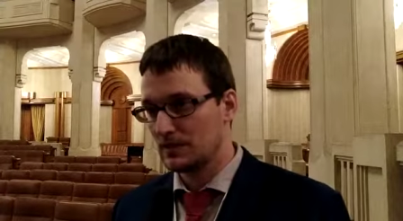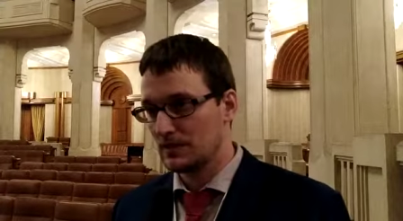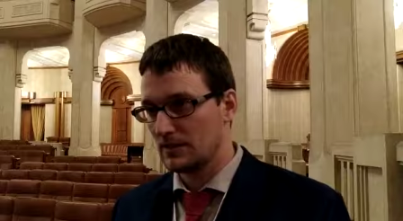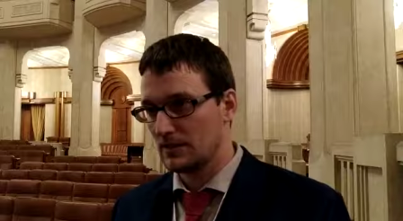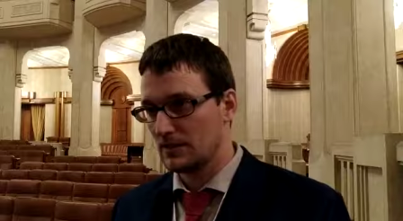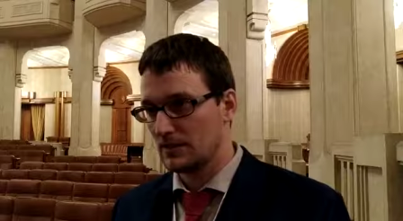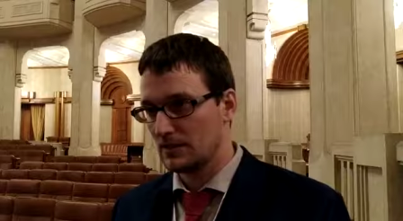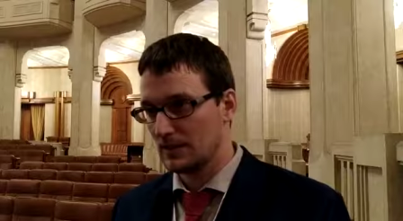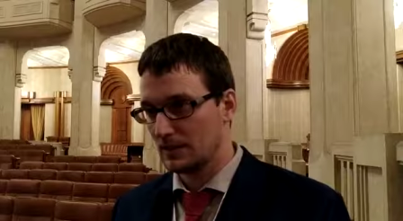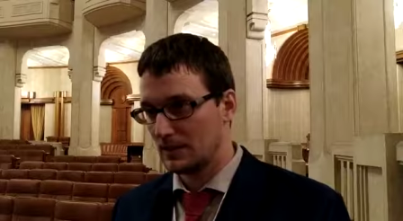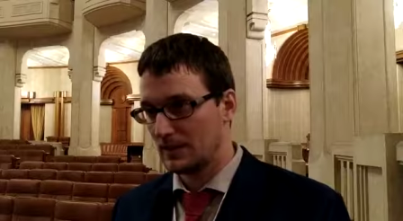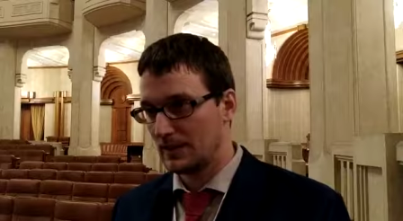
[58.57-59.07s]

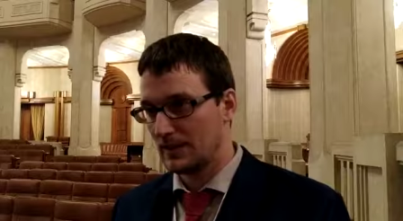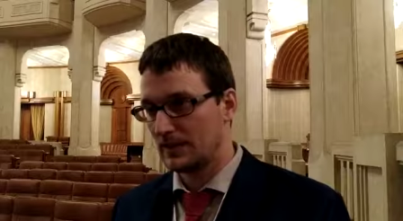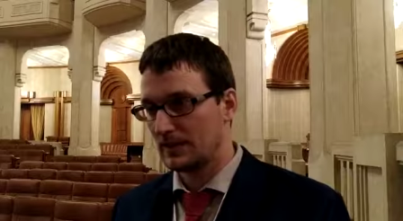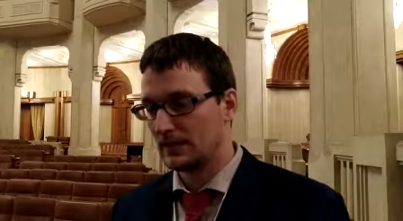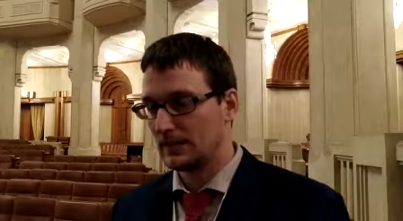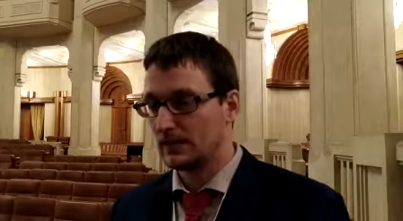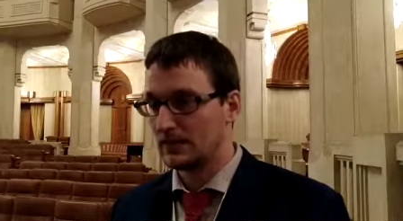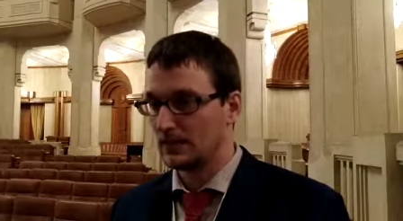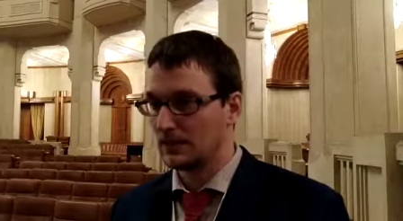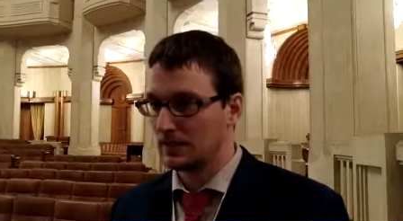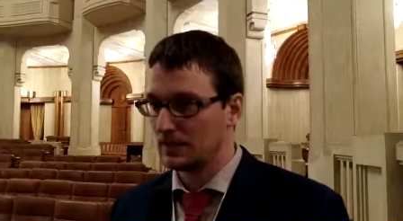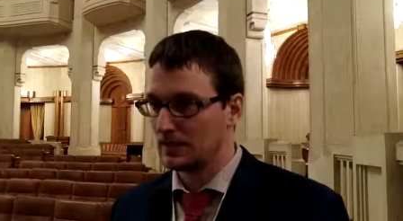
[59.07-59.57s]
the strength
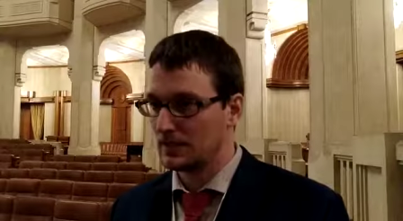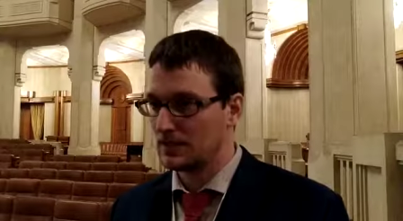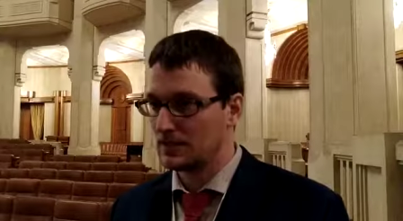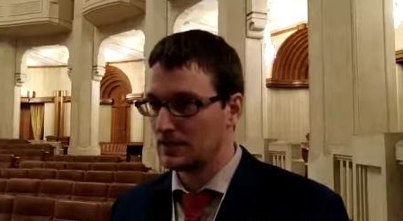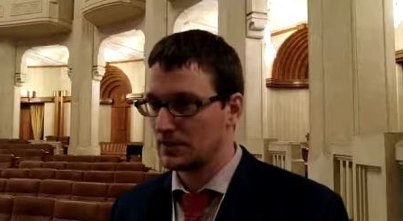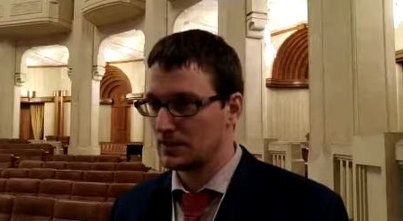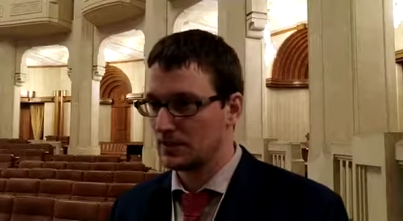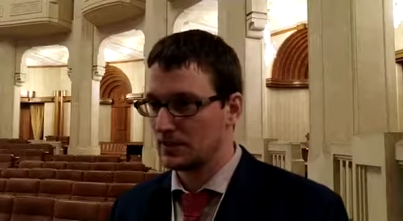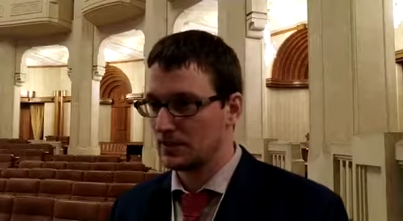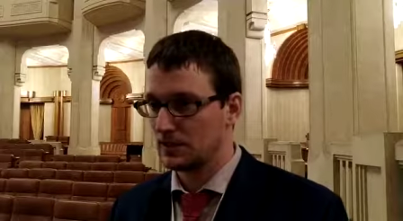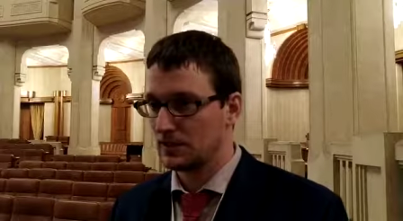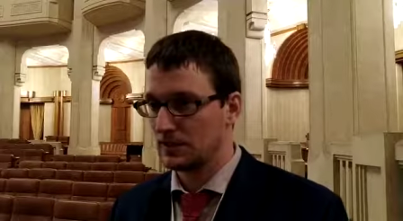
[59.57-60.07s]
and the
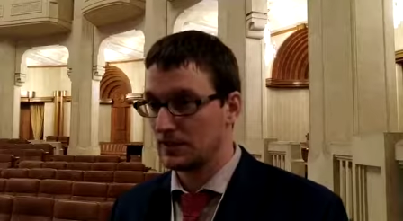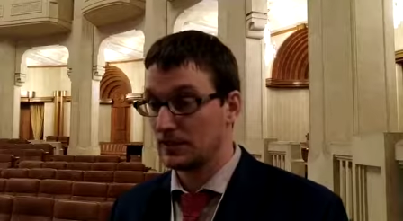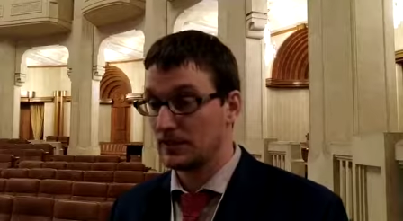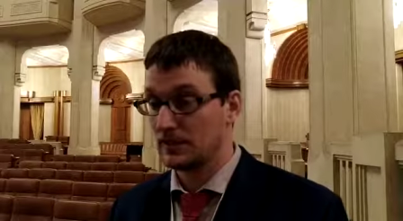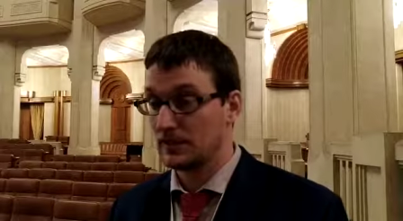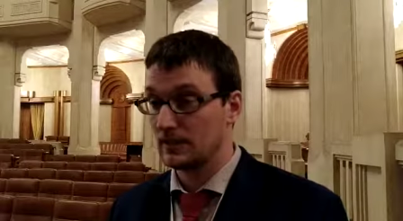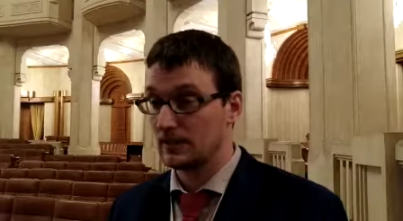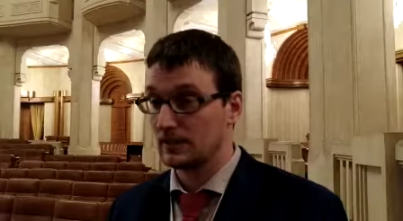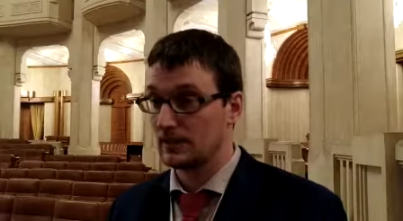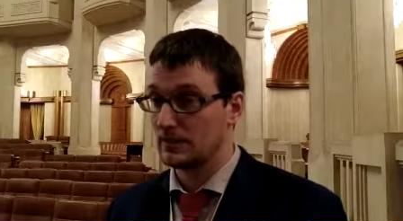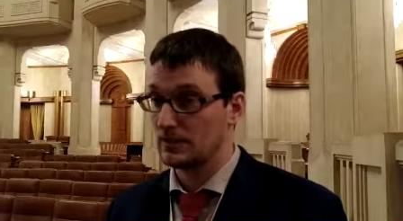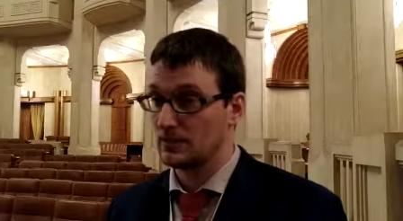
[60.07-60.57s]
connection with the
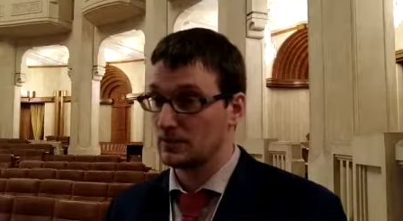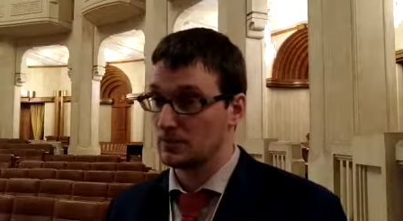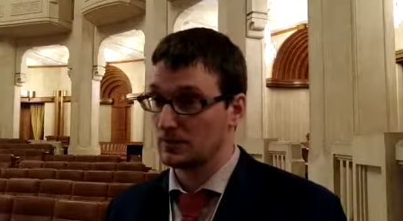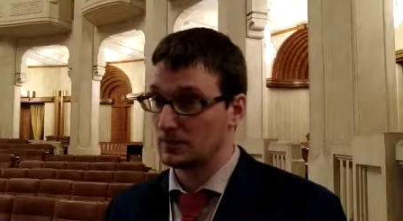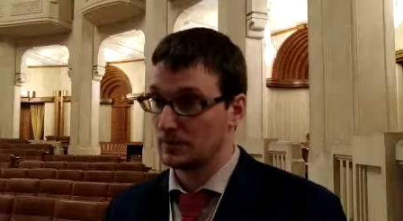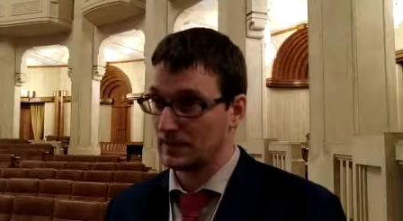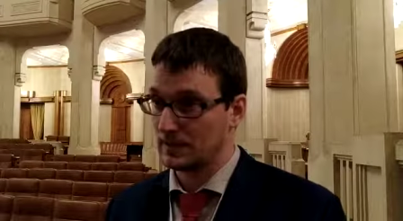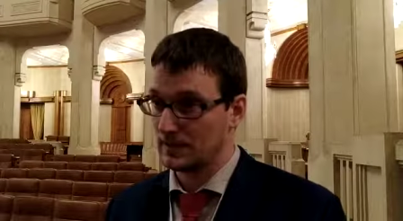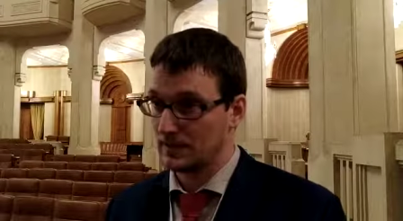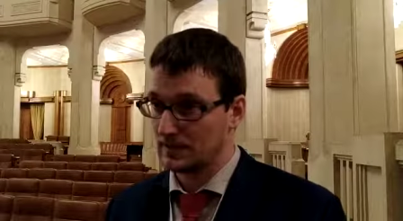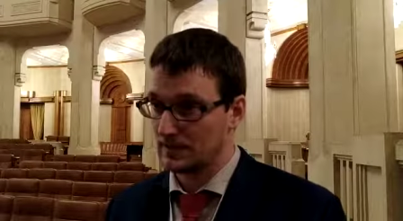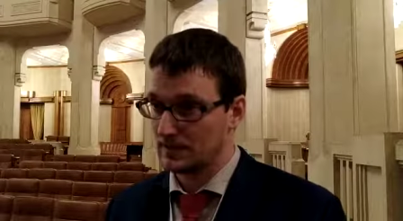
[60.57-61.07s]
Canadian
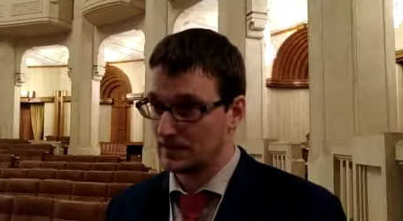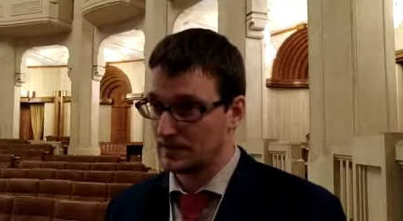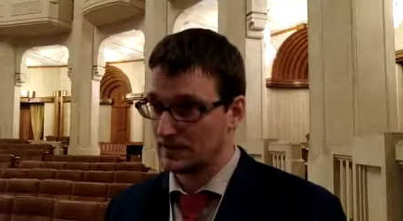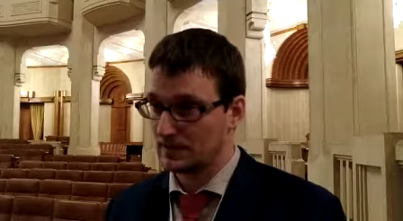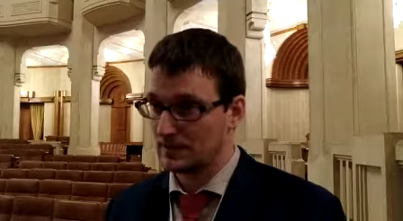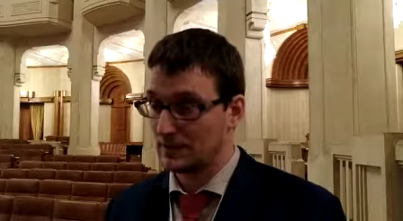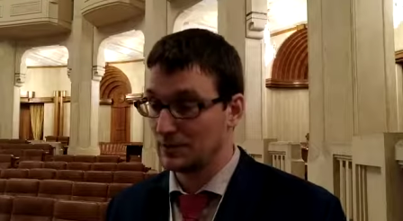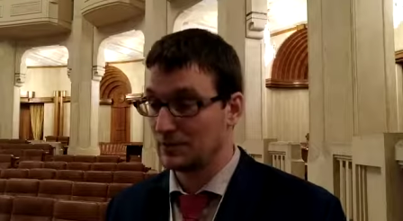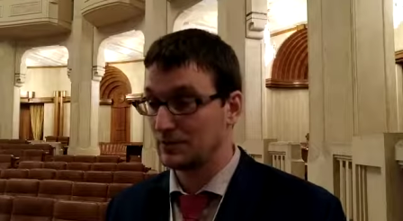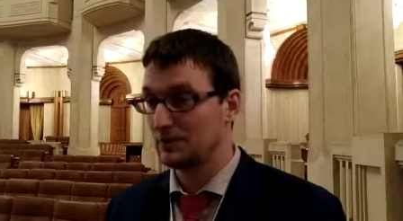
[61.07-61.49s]
supercluster